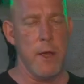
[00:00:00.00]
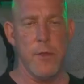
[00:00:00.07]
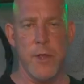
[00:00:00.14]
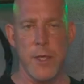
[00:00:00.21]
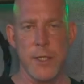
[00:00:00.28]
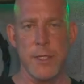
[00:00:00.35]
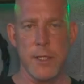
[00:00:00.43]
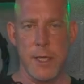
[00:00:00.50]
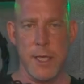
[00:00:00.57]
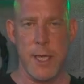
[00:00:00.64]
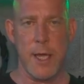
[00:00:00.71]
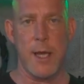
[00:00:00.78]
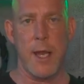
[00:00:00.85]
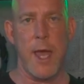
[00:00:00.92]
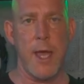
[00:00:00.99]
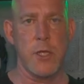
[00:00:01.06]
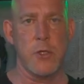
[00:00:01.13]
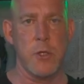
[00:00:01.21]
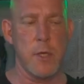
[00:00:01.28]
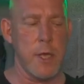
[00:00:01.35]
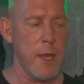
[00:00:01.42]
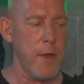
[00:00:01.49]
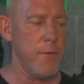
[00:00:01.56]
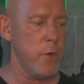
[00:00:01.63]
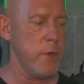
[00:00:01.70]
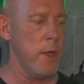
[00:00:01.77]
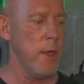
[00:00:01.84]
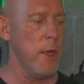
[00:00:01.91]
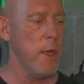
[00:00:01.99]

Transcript: This kit has you covered.